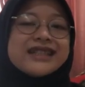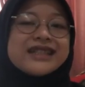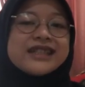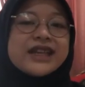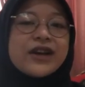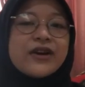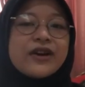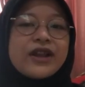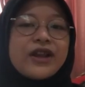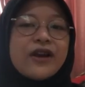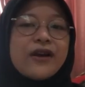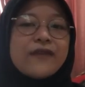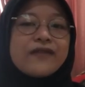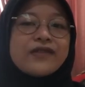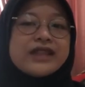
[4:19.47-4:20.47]
the theory
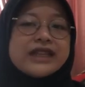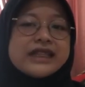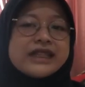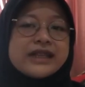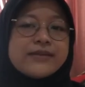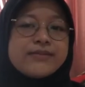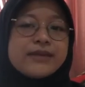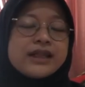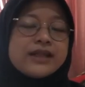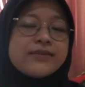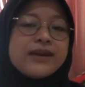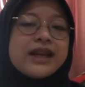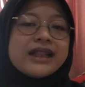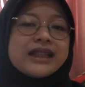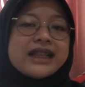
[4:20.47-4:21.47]
of teaching
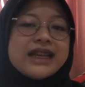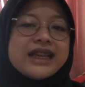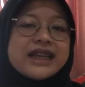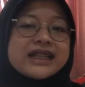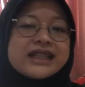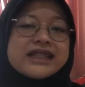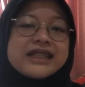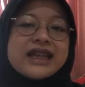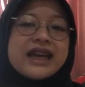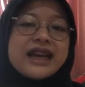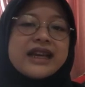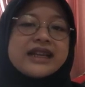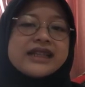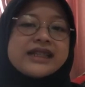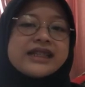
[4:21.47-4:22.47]
mathematics,
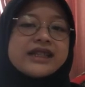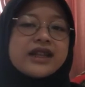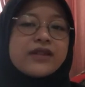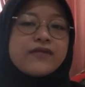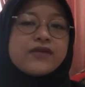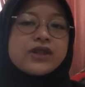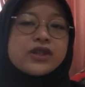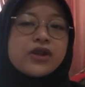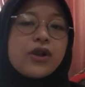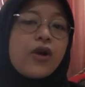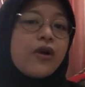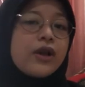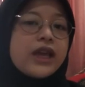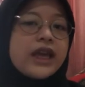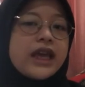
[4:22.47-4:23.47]
then child
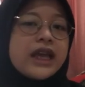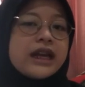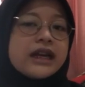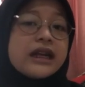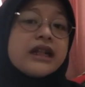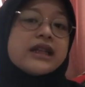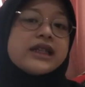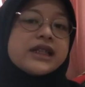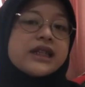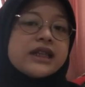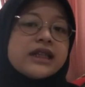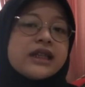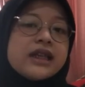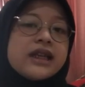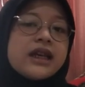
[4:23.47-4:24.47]
physiology in
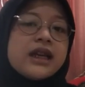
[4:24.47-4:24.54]
relation